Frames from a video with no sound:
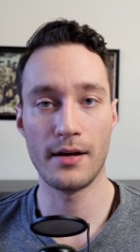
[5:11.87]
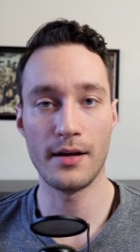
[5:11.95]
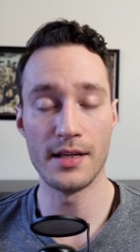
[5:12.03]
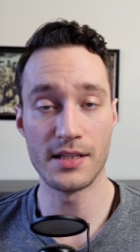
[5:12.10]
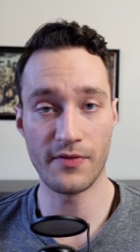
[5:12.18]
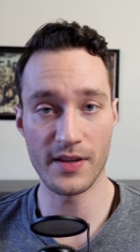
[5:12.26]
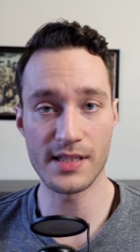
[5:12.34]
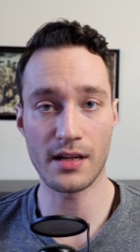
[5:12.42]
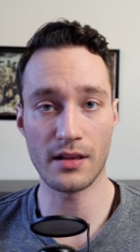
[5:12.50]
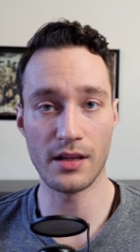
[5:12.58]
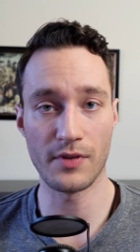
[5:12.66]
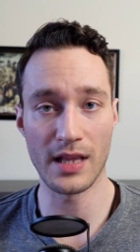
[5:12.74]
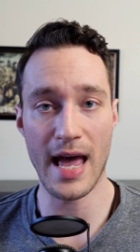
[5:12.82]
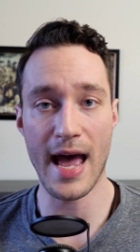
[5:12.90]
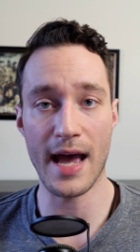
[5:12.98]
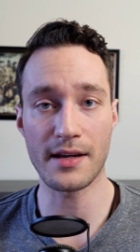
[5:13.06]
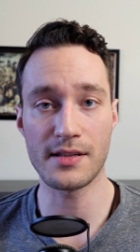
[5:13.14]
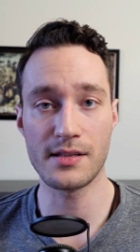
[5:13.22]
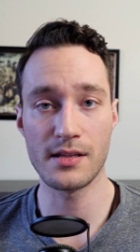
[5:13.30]
is physically
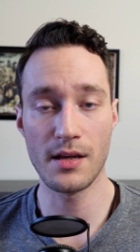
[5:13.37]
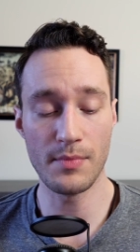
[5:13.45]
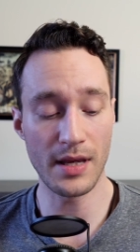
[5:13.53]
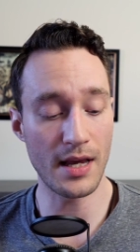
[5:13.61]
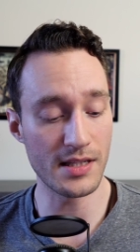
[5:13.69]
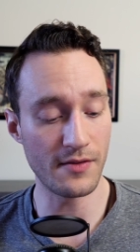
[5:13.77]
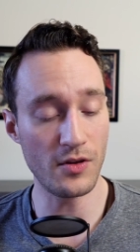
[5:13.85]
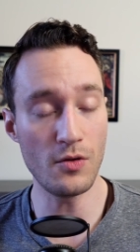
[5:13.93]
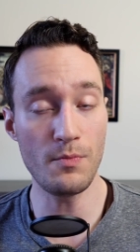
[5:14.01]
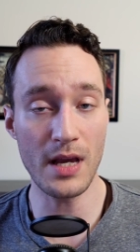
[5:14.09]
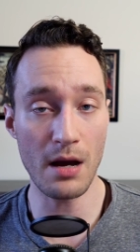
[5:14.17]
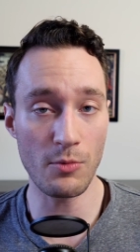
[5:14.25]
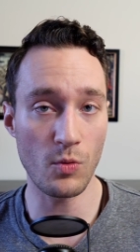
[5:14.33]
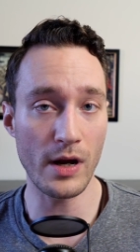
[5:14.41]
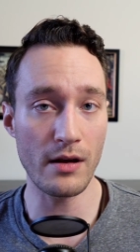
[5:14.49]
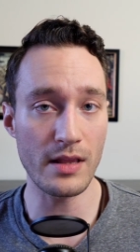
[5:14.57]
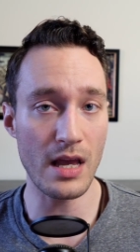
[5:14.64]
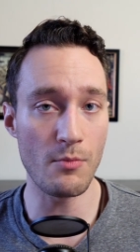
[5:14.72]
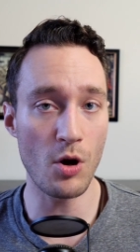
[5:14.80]
relax because if you become aware
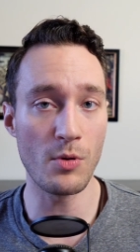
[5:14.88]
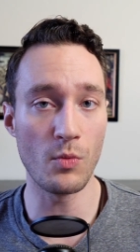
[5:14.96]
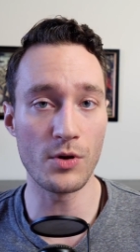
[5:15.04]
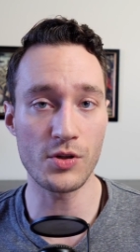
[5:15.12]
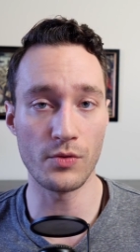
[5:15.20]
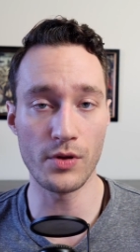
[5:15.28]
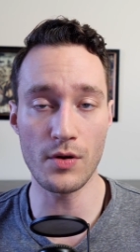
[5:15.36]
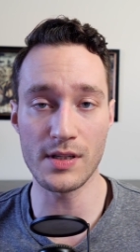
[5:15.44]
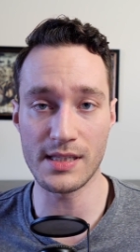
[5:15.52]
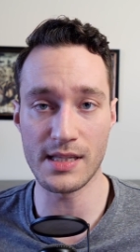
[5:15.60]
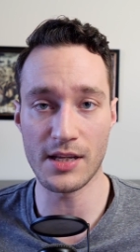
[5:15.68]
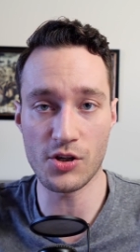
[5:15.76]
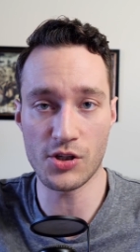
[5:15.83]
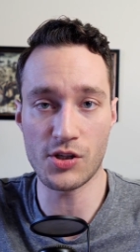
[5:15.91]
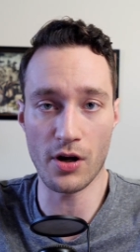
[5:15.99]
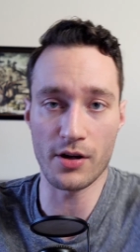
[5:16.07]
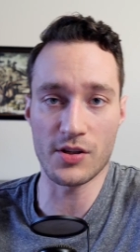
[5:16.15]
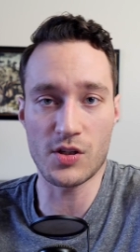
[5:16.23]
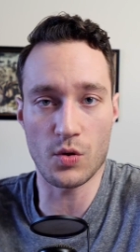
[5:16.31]
in that moment what you'll notice is that you're
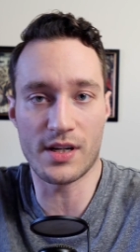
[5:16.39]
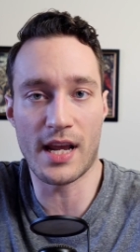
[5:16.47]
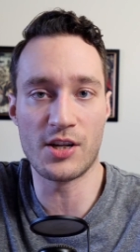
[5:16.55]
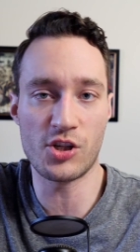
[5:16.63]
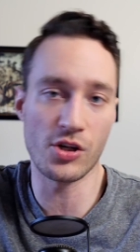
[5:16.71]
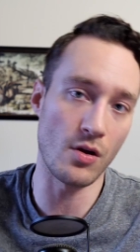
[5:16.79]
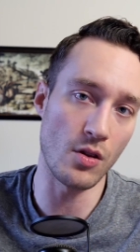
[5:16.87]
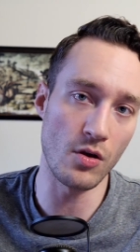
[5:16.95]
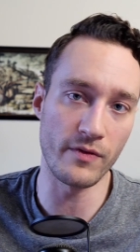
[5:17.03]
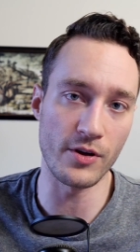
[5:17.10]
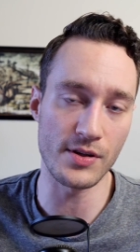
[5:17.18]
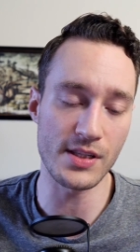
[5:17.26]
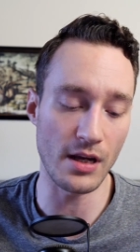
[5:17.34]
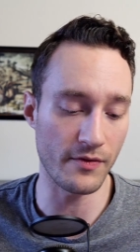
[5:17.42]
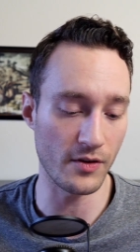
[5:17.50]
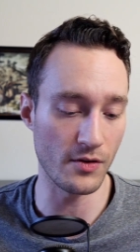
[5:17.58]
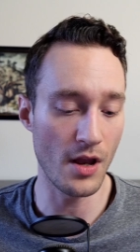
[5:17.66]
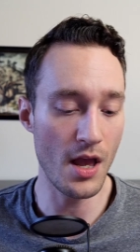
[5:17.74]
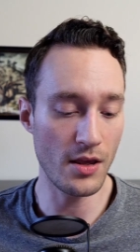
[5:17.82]
starting to store tension all over yourself
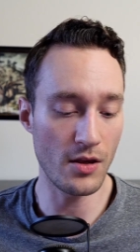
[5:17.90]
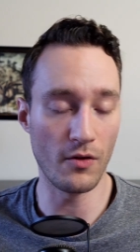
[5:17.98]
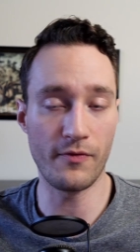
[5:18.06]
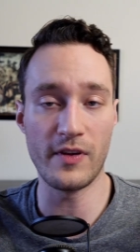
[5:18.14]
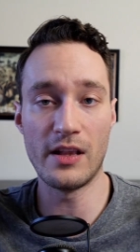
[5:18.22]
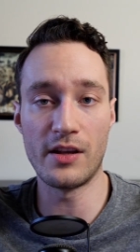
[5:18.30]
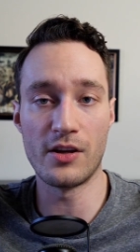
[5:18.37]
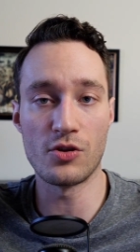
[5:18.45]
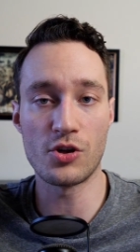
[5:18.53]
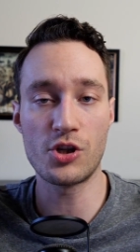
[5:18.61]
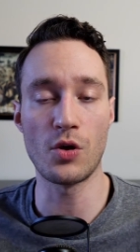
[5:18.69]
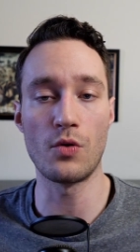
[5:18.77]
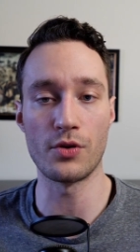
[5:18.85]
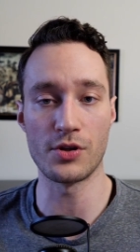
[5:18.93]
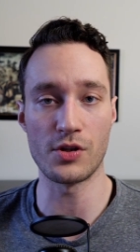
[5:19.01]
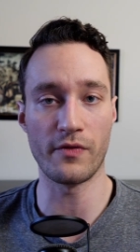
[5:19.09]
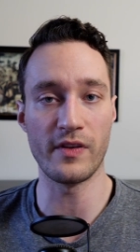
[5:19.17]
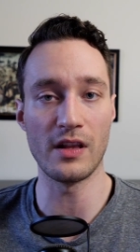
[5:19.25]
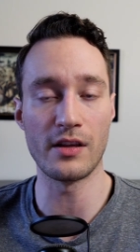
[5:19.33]
you will feel it in your shoulders you'll
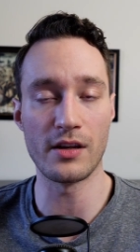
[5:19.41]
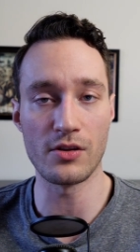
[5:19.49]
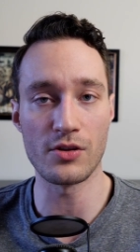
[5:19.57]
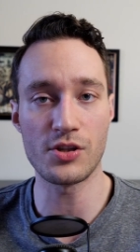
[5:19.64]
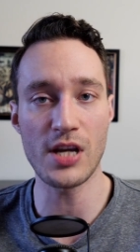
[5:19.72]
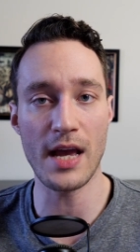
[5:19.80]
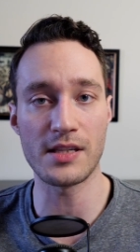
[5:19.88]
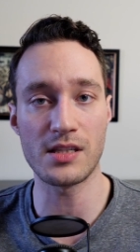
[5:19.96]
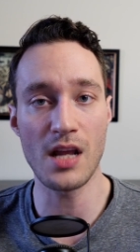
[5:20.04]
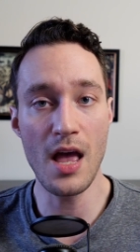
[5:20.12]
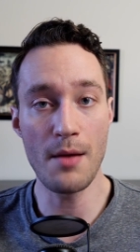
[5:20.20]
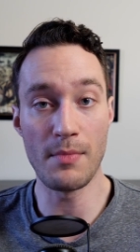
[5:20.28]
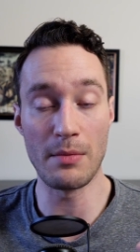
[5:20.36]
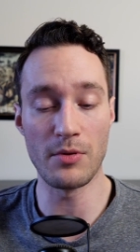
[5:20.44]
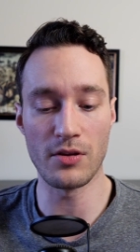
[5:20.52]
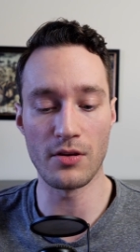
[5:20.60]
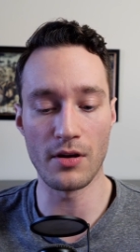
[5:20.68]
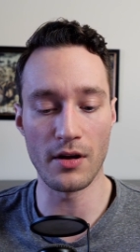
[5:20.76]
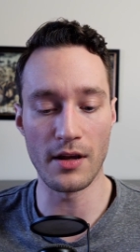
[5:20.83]
feel it in your chest maybe in
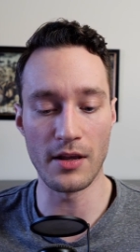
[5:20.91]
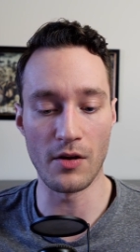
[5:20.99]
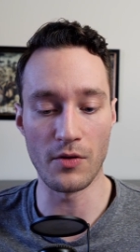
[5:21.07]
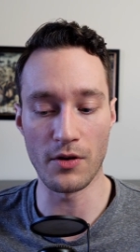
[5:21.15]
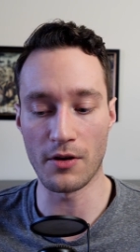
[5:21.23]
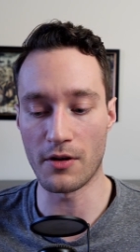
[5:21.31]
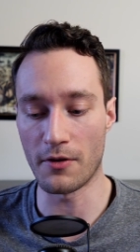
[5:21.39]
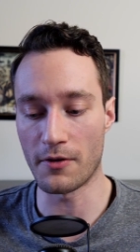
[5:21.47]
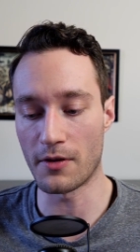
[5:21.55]
your you know your, your